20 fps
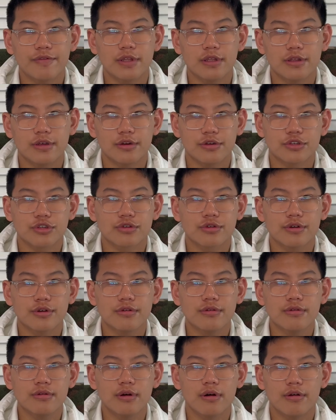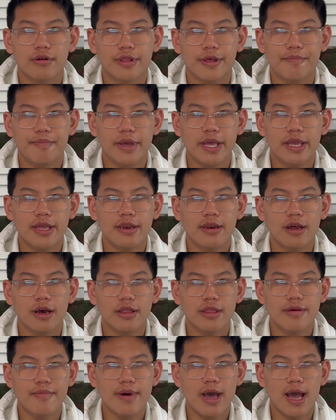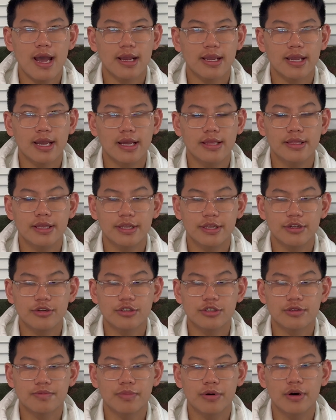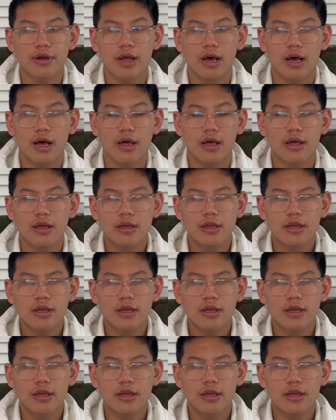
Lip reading: the little screw or the pin on the back, and then you just put a